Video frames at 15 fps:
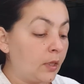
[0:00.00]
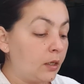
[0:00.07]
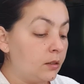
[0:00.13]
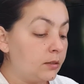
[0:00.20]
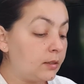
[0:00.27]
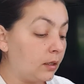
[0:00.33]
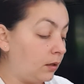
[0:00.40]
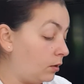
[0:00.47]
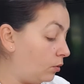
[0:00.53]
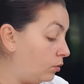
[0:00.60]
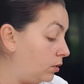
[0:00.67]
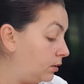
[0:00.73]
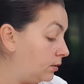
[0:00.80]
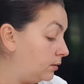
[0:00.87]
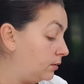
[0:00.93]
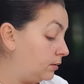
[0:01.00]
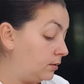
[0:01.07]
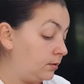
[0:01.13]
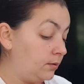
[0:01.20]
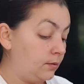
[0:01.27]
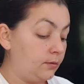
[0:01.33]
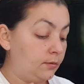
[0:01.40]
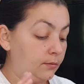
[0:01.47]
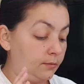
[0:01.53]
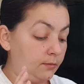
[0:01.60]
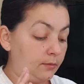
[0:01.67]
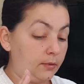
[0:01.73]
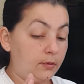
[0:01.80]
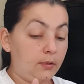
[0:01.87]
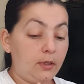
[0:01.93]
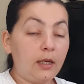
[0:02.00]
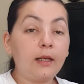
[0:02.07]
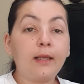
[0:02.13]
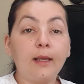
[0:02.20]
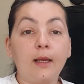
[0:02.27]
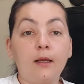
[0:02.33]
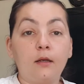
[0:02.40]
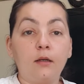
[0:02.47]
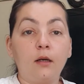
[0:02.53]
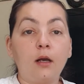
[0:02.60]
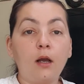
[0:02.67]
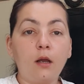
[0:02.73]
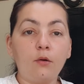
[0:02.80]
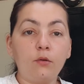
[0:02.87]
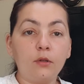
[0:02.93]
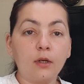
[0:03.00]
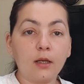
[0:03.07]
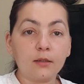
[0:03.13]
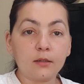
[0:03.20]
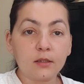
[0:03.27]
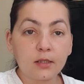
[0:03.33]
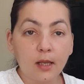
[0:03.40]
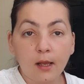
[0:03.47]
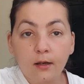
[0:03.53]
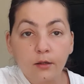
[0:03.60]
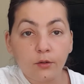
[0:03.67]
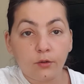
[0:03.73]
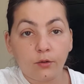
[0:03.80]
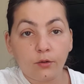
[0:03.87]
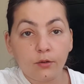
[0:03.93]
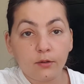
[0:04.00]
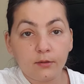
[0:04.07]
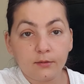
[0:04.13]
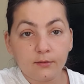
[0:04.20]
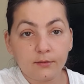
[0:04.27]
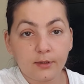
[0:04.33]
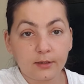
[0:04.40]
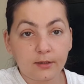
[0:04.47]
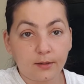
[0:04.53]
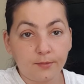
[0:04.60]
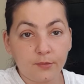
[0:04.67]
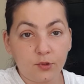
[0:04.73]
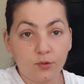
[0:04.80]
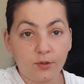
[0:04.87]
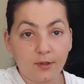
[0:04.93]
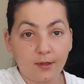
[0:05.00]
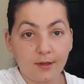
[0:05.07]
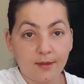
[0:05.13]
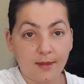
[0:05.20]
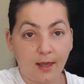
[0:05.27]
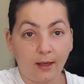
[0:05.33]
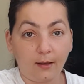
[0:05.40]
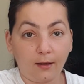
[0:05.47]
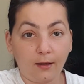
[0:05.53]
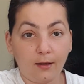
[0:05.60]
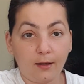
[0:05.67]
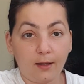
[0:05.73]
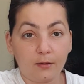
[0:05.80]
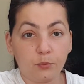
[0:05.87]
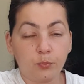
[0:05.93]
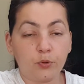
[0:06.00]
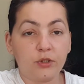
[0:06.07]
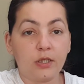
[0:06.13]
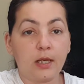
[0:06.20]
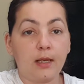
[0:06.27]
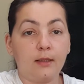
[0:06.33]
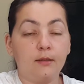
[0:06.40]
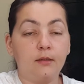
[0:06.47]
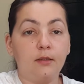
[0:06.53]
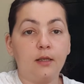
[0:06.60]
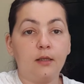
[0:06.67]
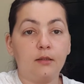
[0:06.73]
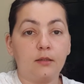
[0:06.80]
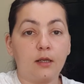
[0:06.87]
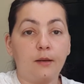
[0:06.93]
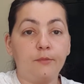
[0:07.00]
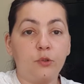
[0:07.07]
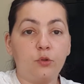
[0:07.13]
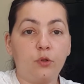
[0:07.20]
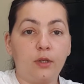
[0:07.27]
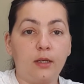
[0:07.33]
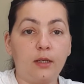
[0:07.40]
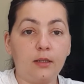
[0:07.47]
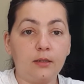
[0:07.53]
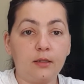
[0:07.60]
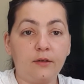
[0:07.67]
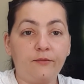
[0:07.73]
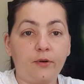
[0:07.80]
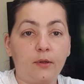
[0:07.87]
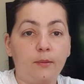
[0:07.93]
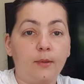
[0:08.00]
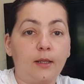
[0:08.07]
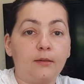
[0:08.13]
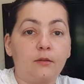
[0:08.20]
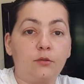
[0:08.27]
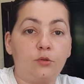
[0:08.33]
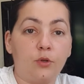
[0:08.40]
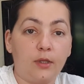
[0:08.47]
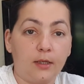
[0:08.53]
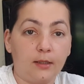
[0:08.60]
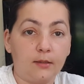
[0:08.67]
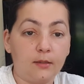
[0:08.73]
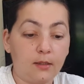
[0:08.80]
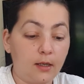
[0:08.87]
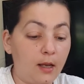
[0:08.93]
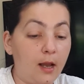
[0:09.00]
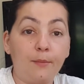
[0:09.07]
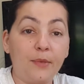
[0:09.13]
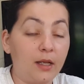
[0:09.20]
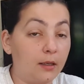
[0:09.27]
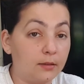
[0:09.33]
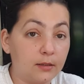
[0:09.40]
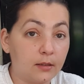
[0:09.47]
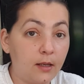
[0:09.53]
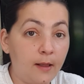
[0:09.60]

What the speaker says: So, again, I will not tell you that I'm doing a thing and pretend that I'm doing it if I'm not doing it. I'm not.